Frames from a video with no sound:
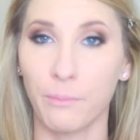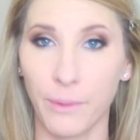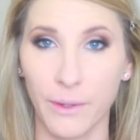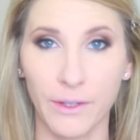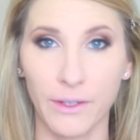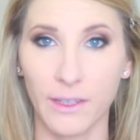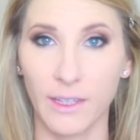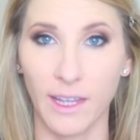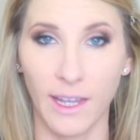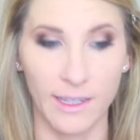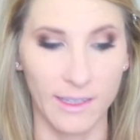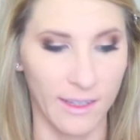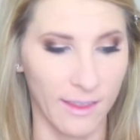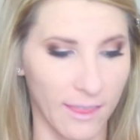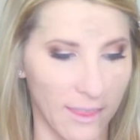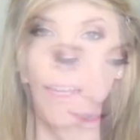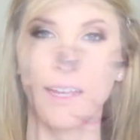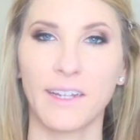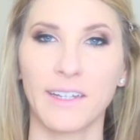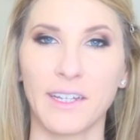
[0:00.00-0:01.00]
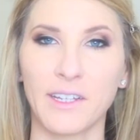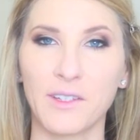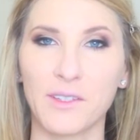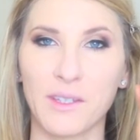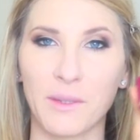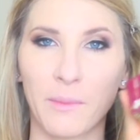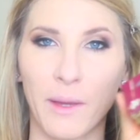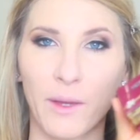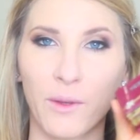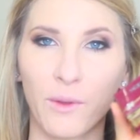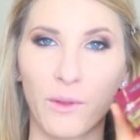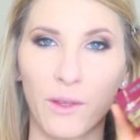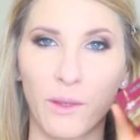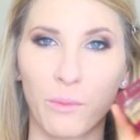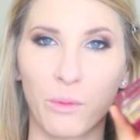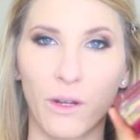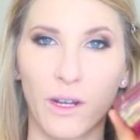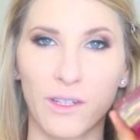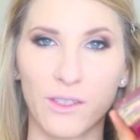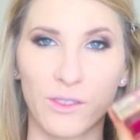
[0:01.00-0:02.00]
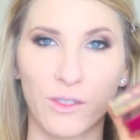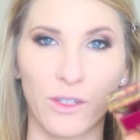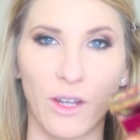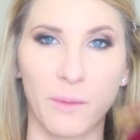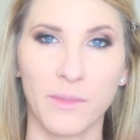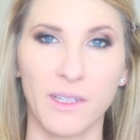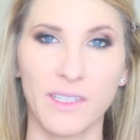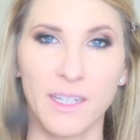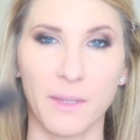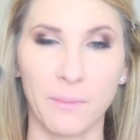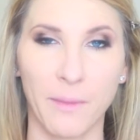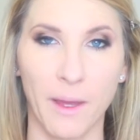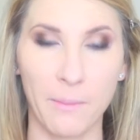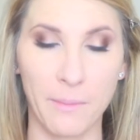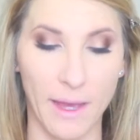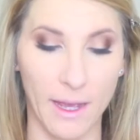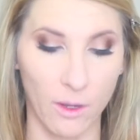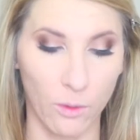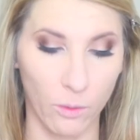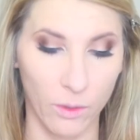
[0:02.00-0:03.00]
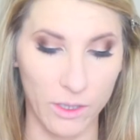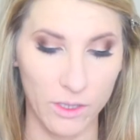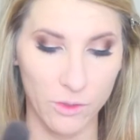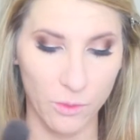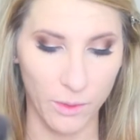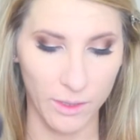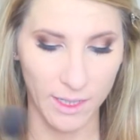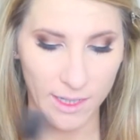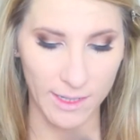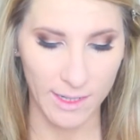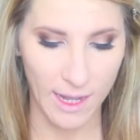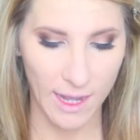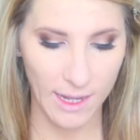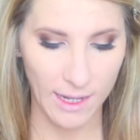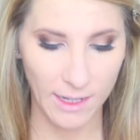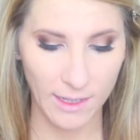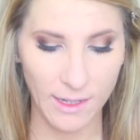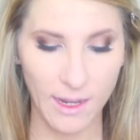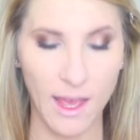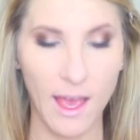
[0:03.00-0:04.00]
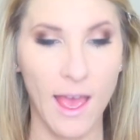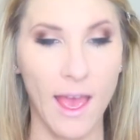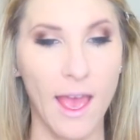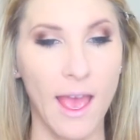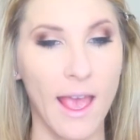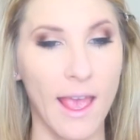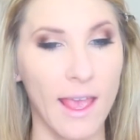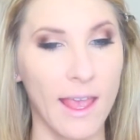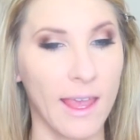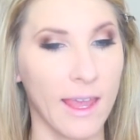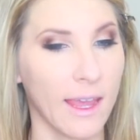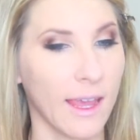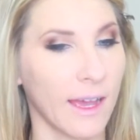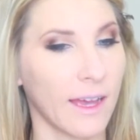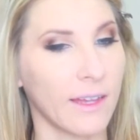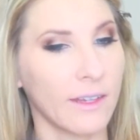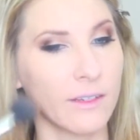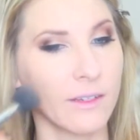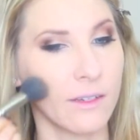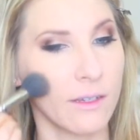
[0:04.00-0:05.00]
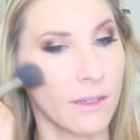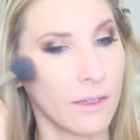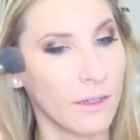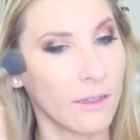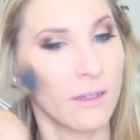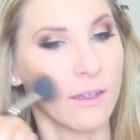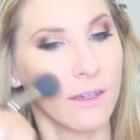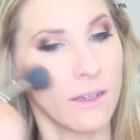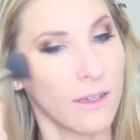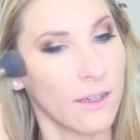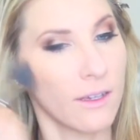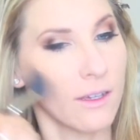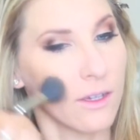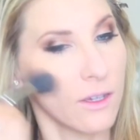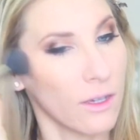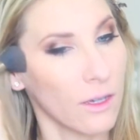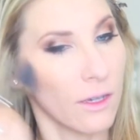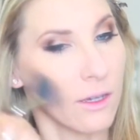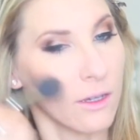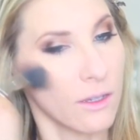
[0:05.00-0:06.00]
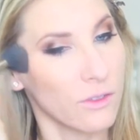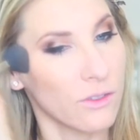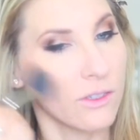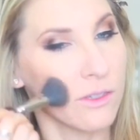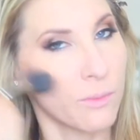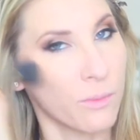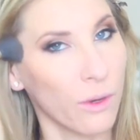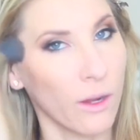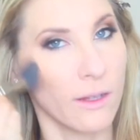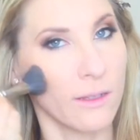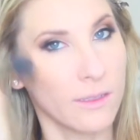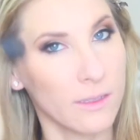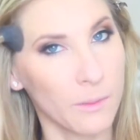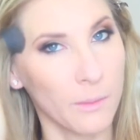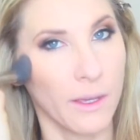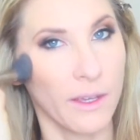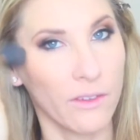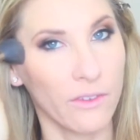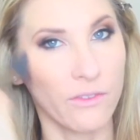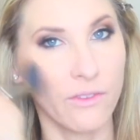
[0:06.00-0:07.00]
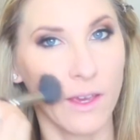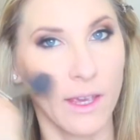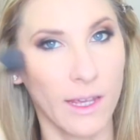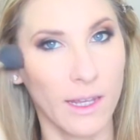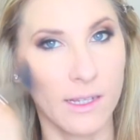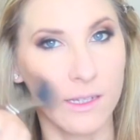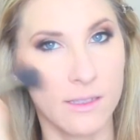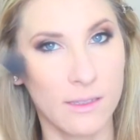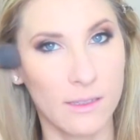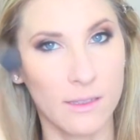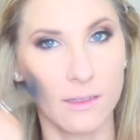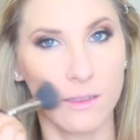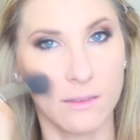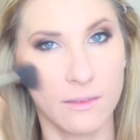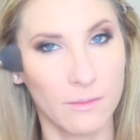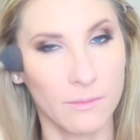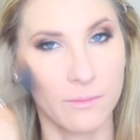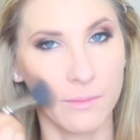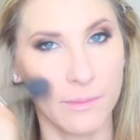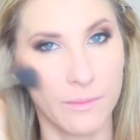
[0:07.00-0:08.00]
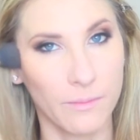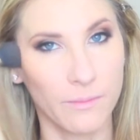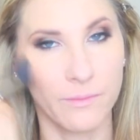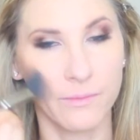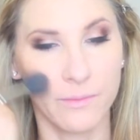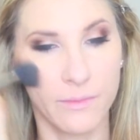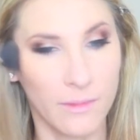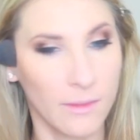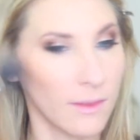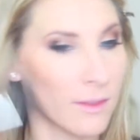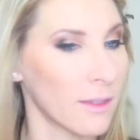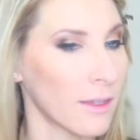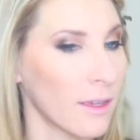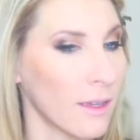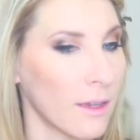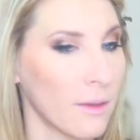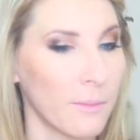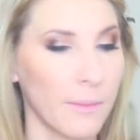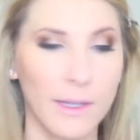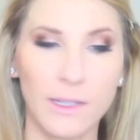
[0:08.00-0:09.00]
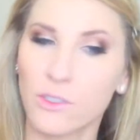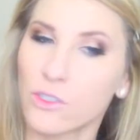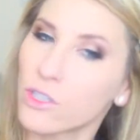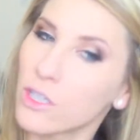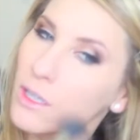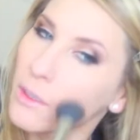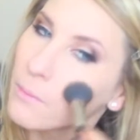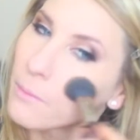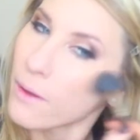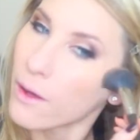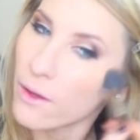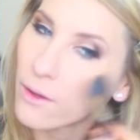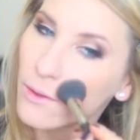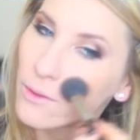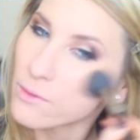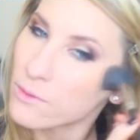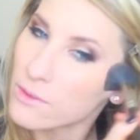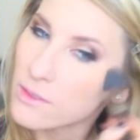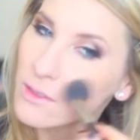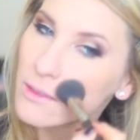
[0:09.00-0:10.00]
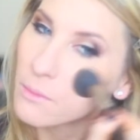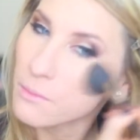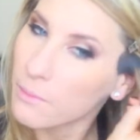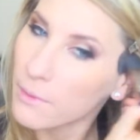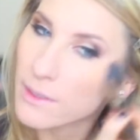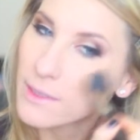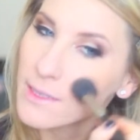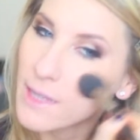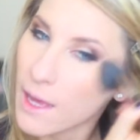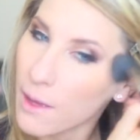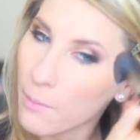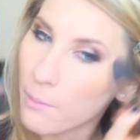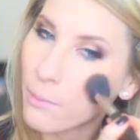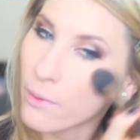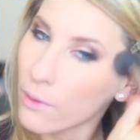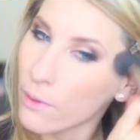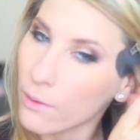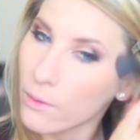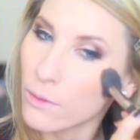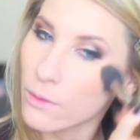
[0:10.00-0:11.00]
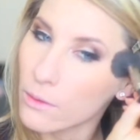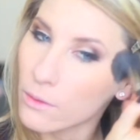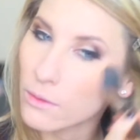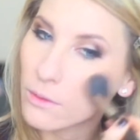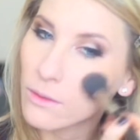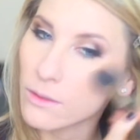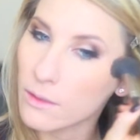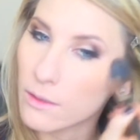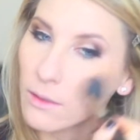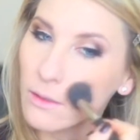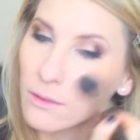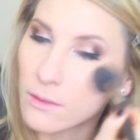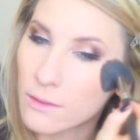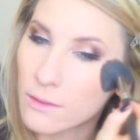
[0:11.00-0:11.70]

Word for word: barely anything. Now, using my Hoola Bronzer, going to take my MAC one twenty-nine and just bronze my face, my cheekbones, my temples.